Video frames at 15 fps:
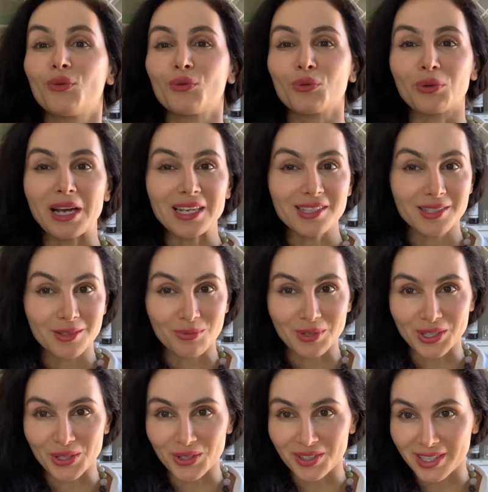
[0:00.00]
Rest
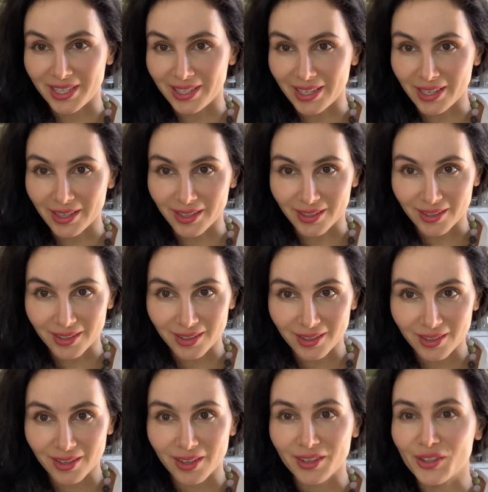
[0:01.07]
when you're eating.
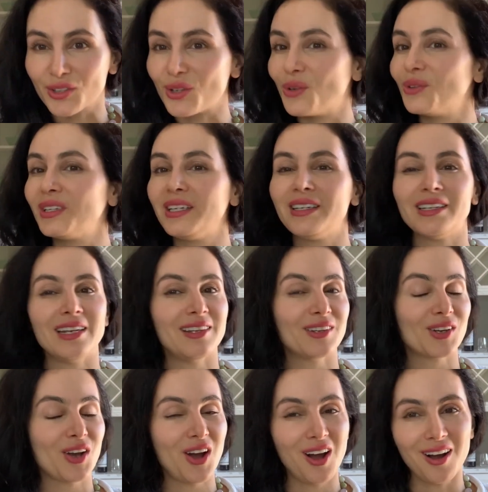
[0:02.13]
Don't eat in the
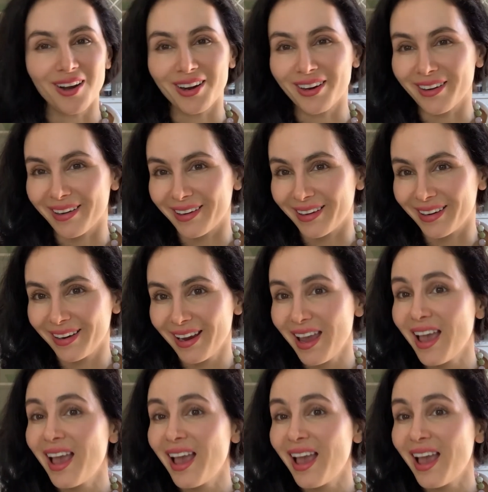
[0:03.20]
car.